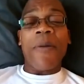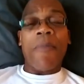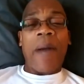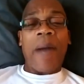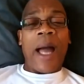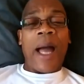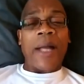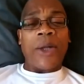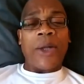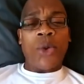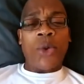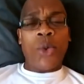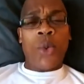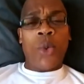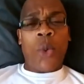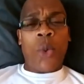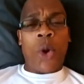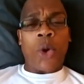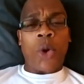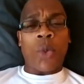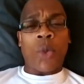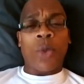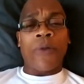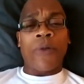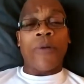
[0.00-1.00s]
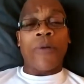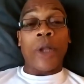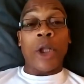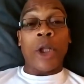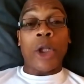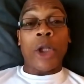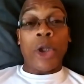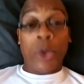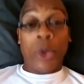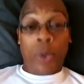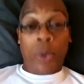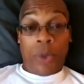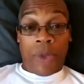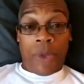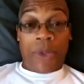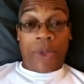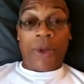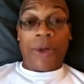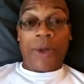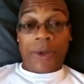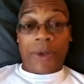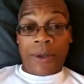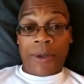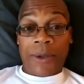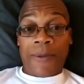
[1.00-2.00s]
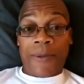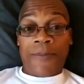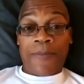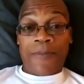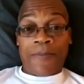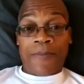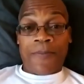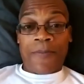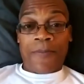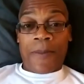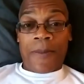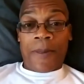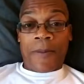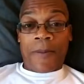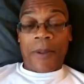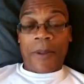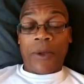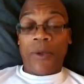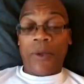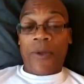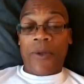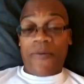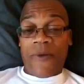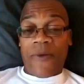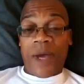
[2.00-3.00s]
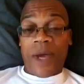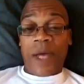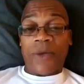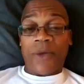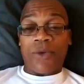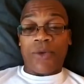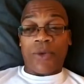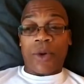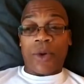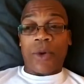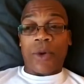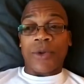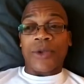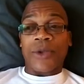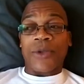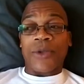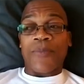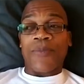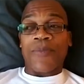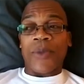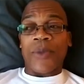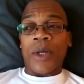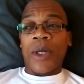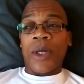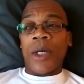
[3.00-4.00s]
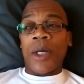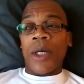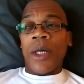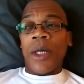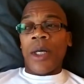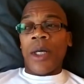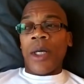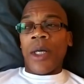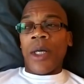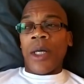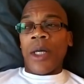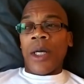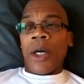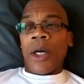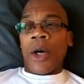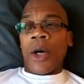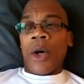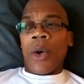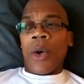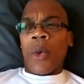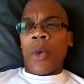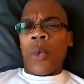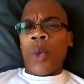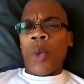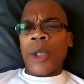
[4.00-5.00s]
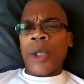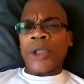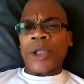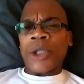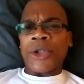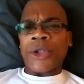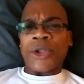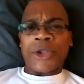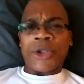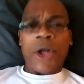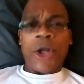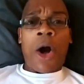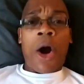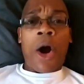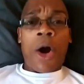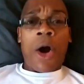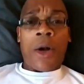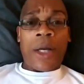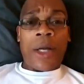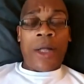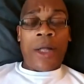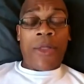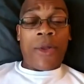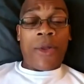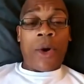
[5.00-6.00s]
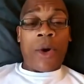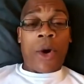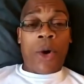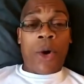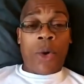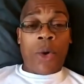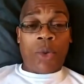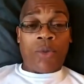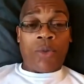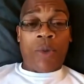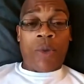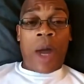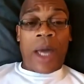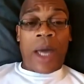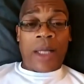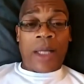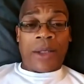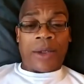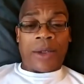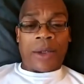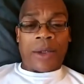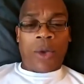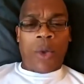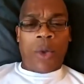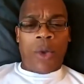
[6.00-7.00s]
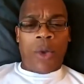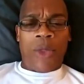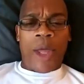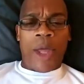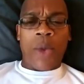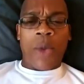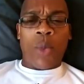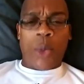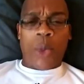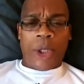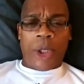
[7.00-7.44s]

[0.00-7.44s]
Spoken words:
who worked with Luther Vandross, was a star in their own right, or they went